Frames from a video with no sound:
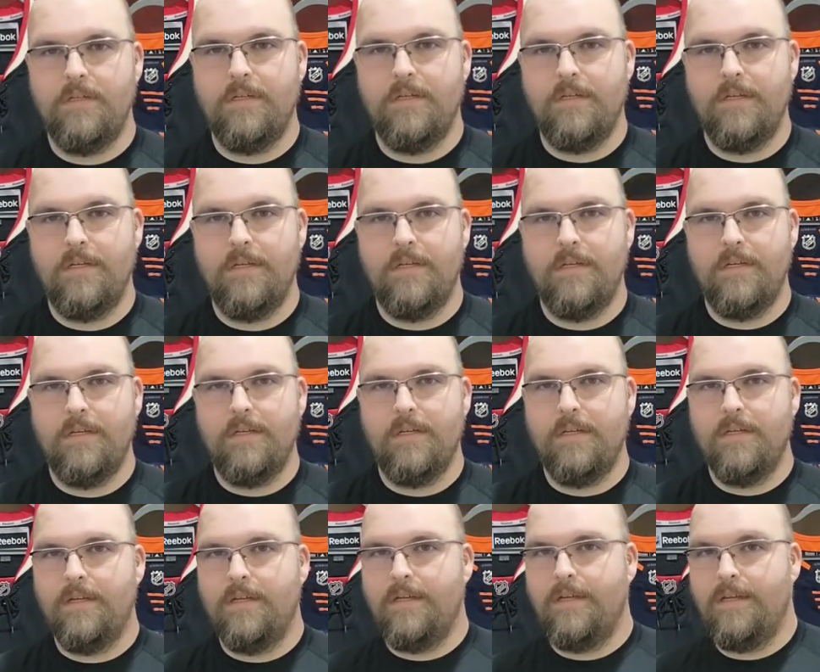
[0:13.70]

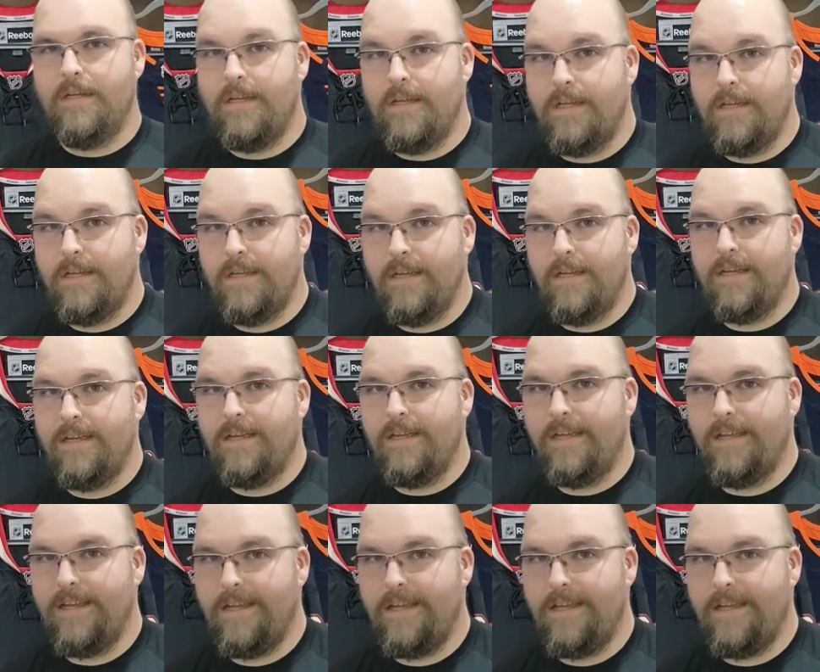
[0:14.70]
(silence)